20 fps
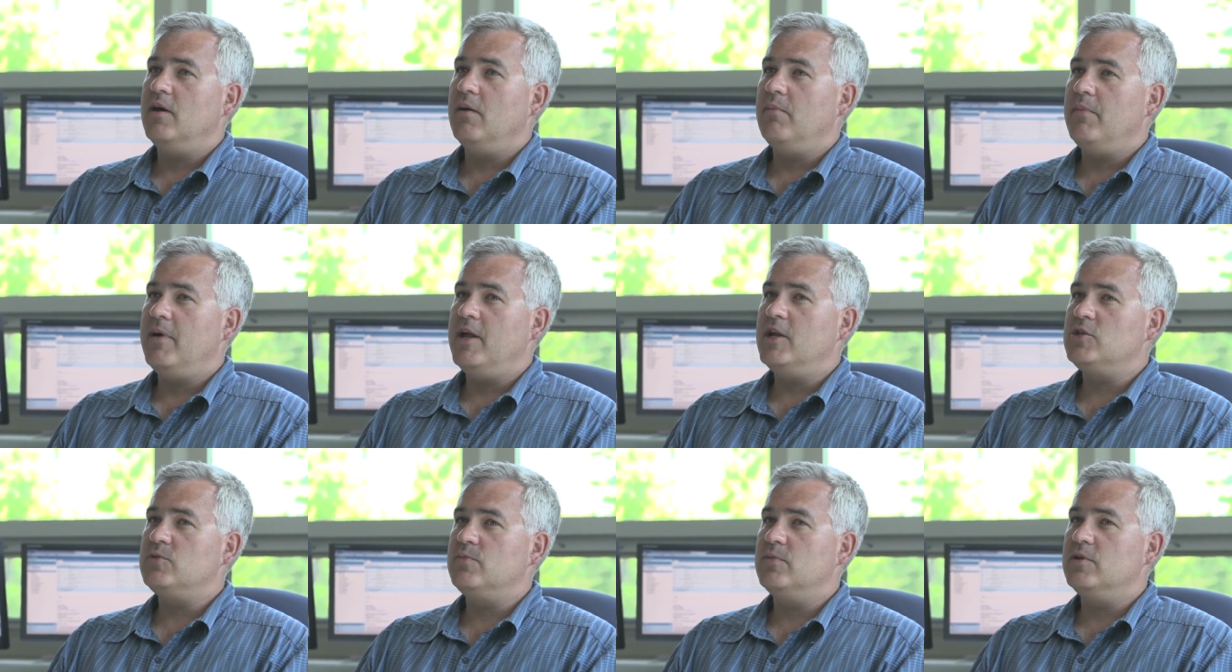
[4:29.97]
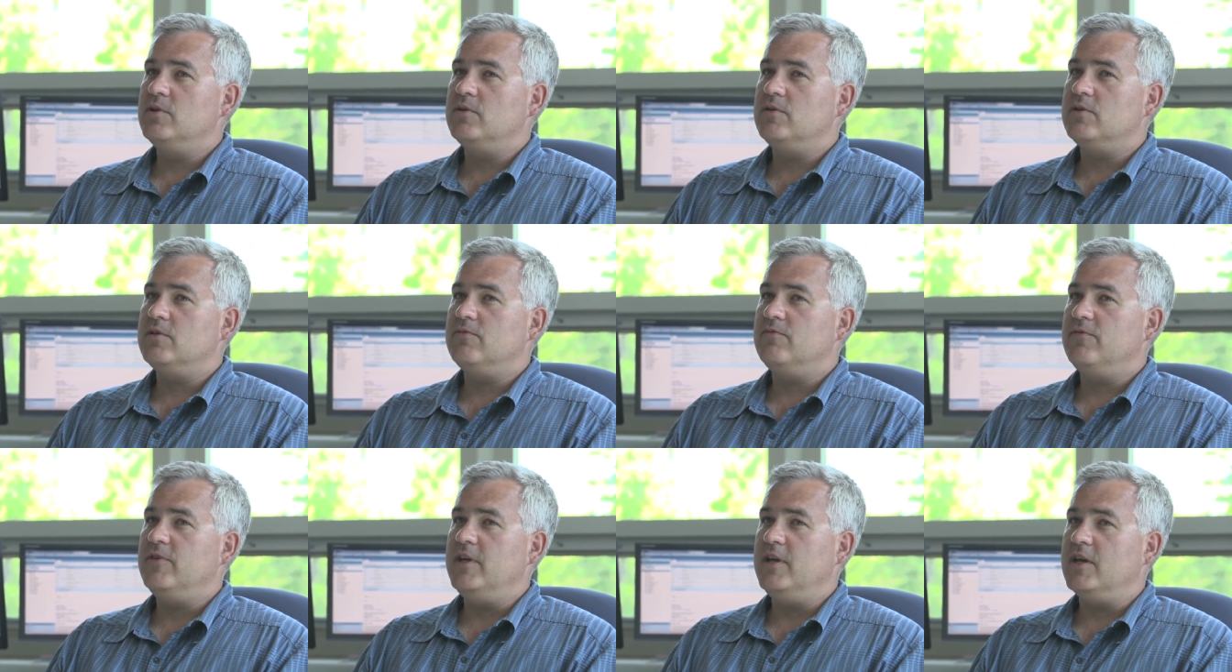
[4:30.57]
management
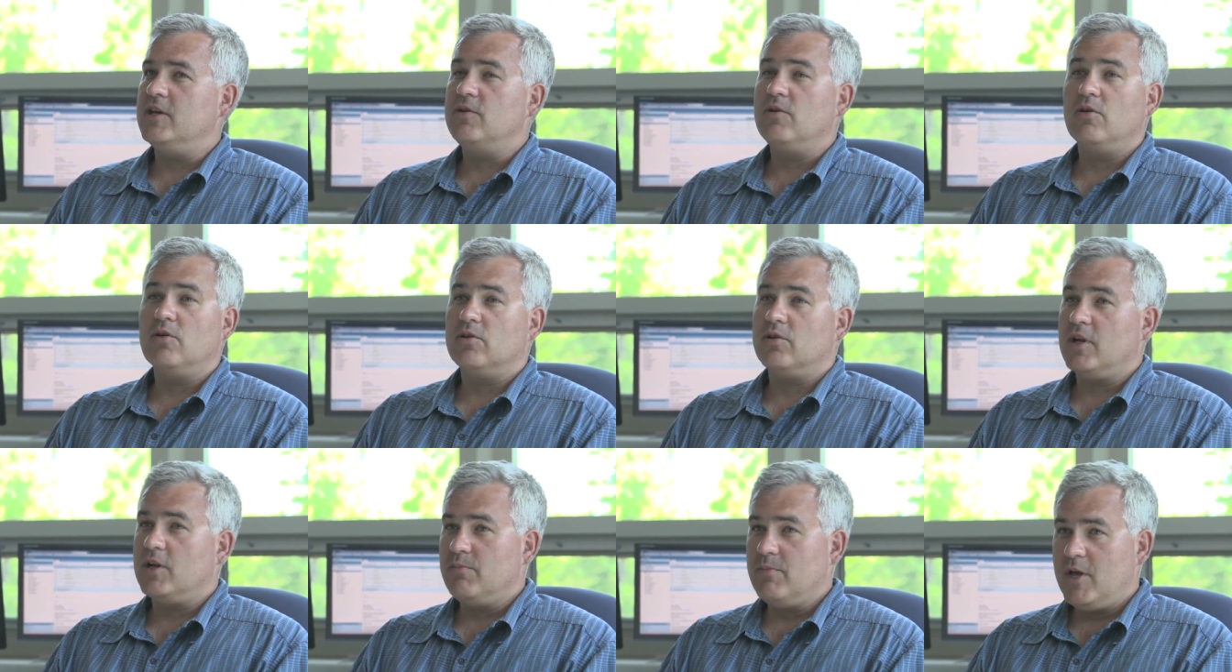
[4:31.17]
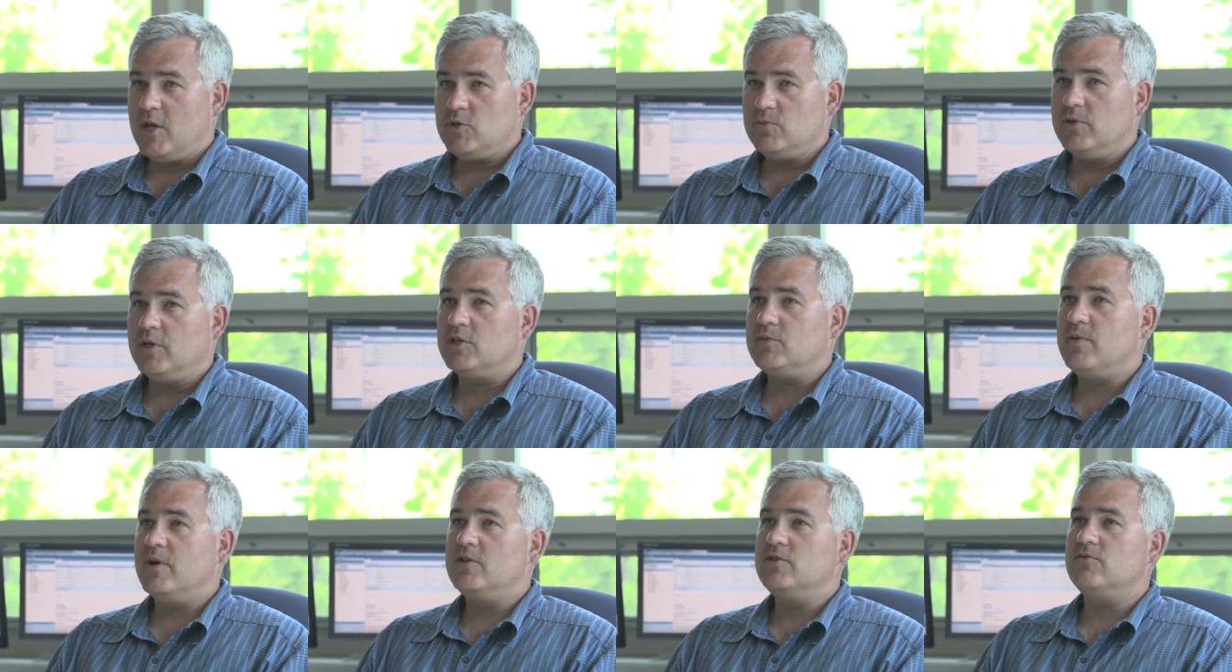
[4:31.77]
fee or management
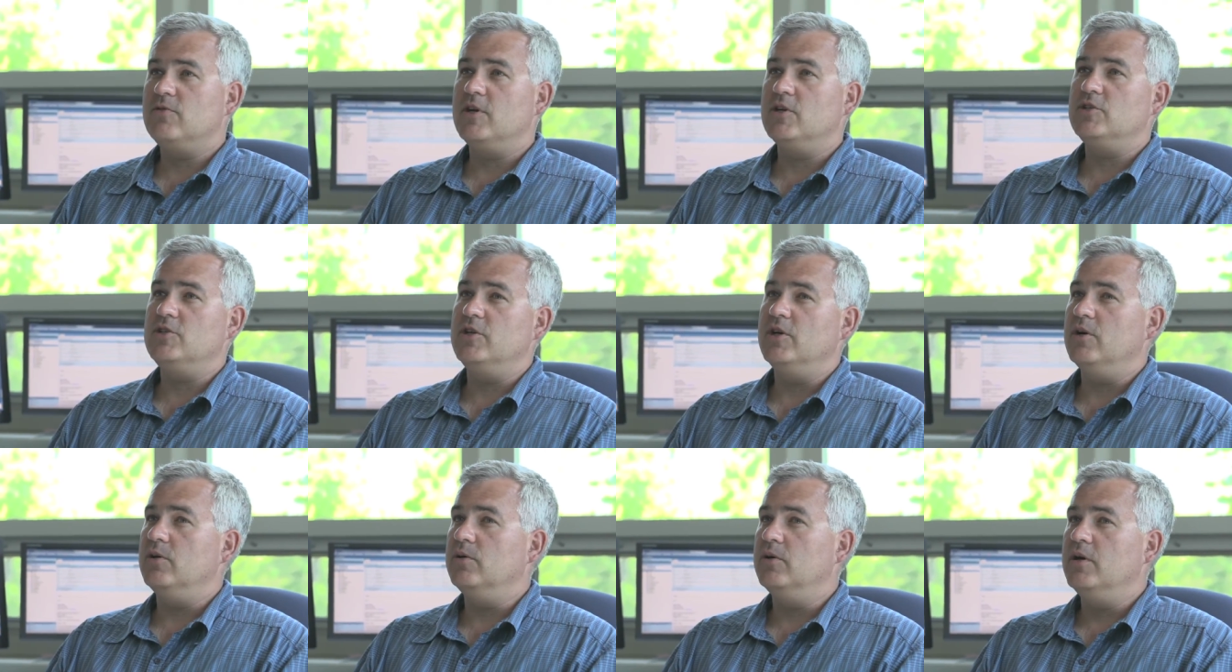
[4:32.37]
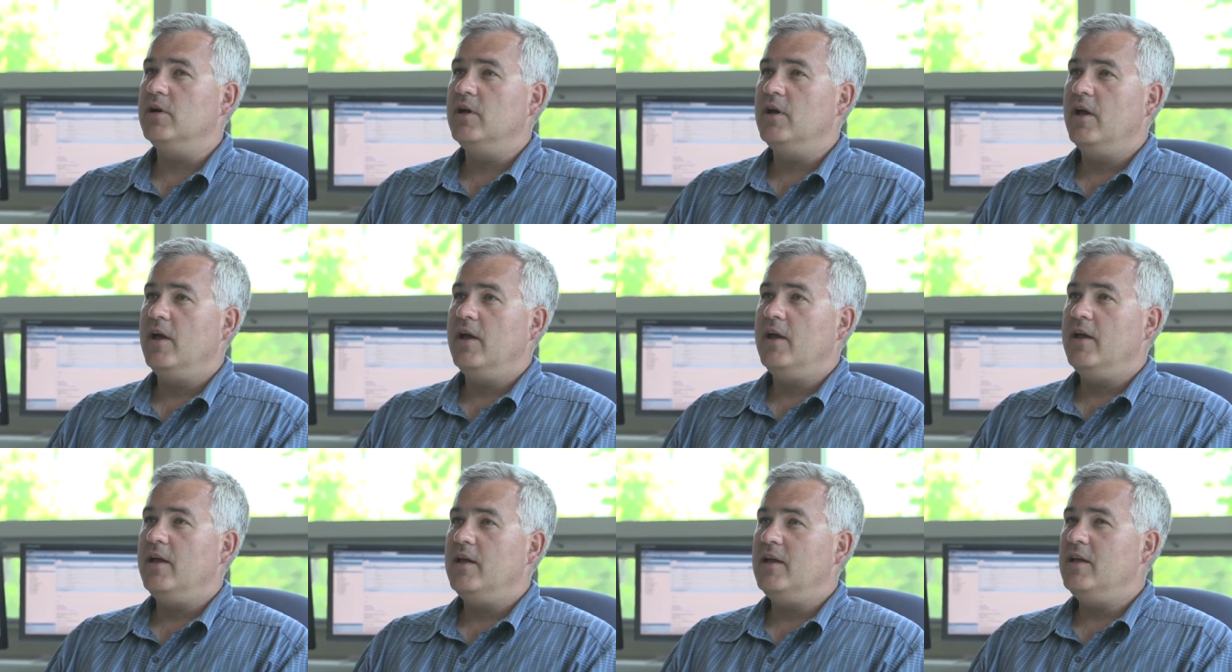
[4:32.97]
expense ratio
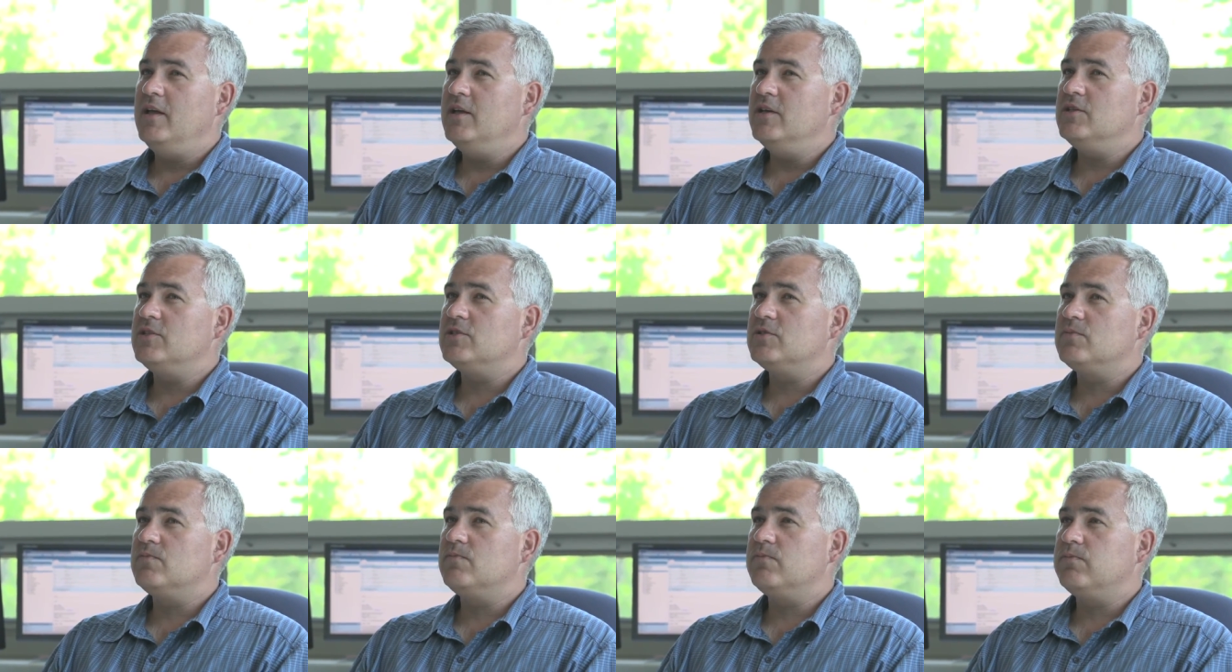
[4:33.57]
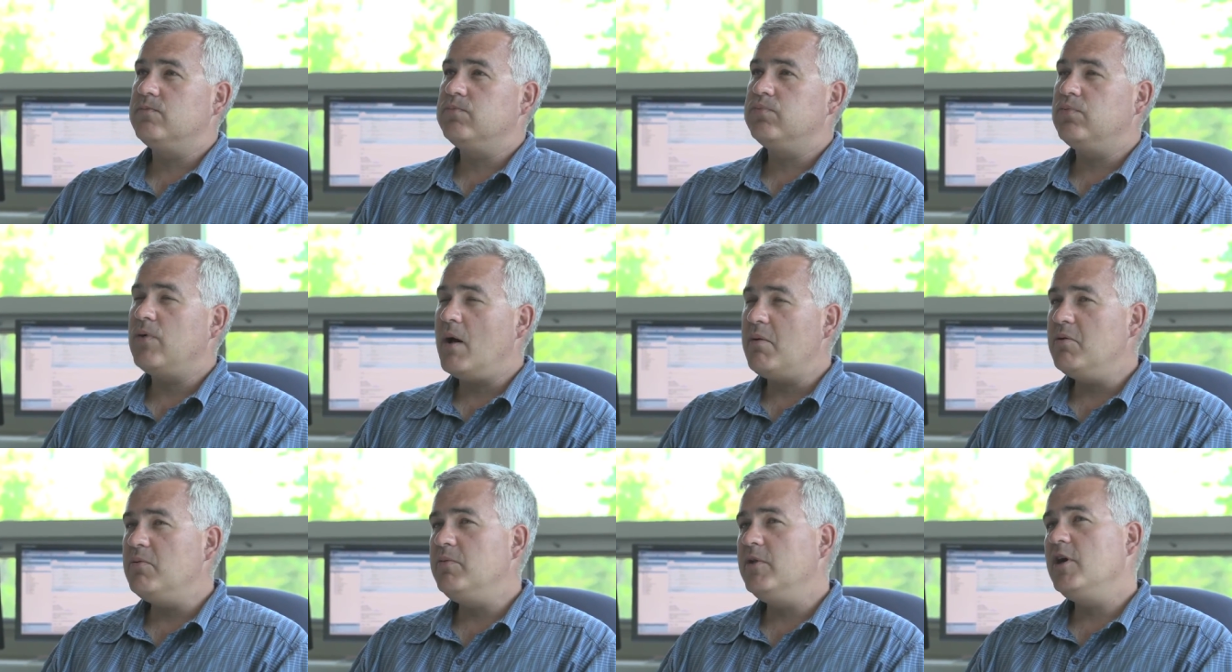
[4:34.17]
is
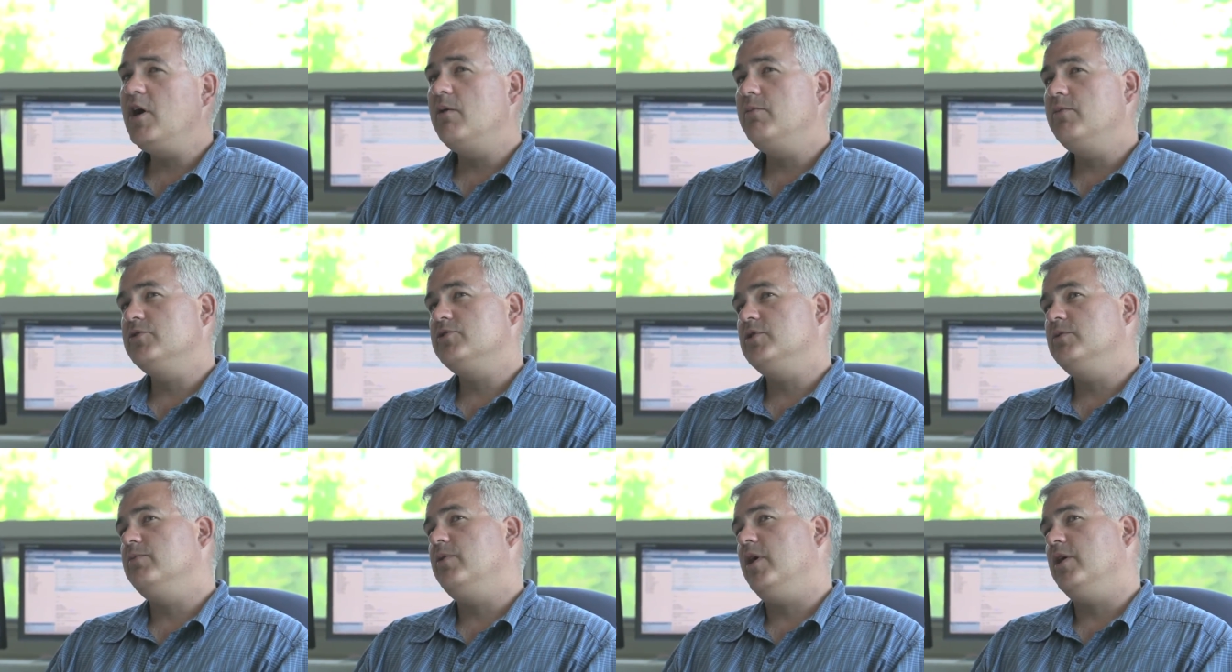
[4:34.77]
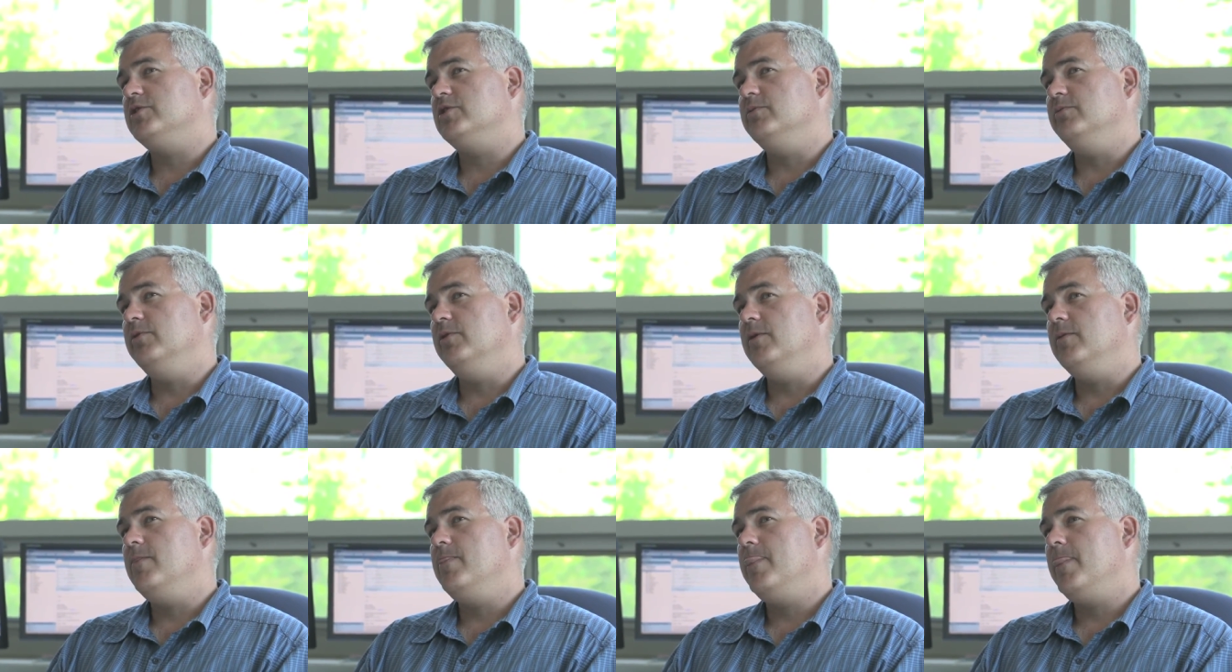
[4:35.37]
probably almost
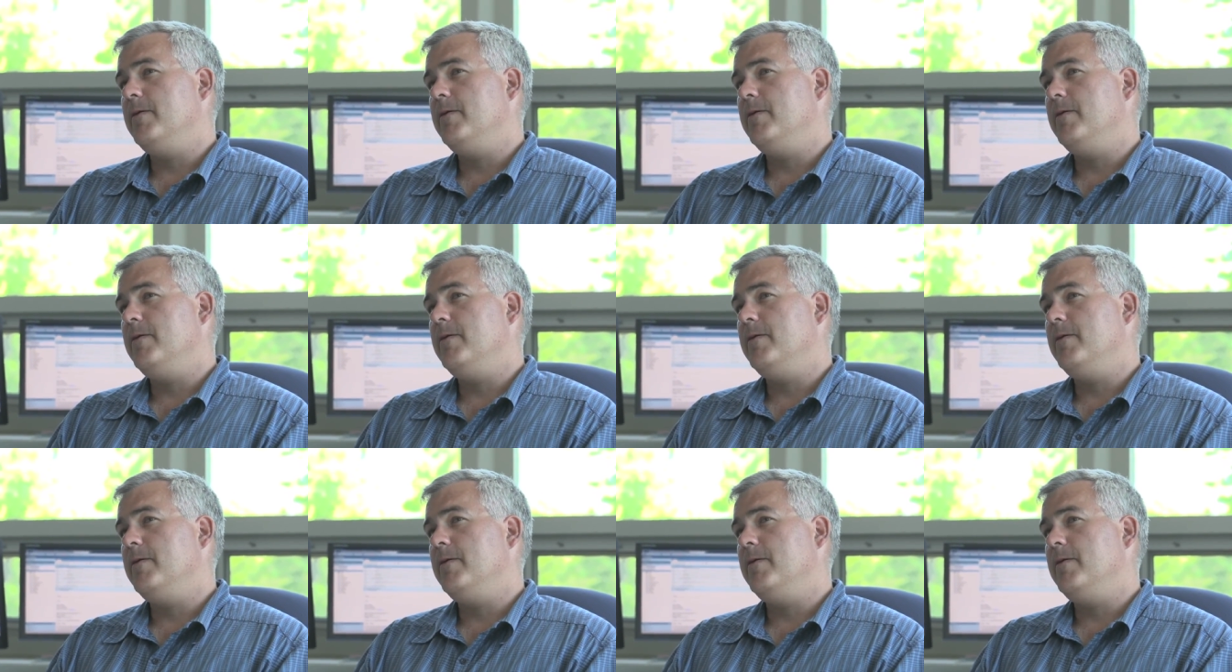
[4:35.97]
impossible.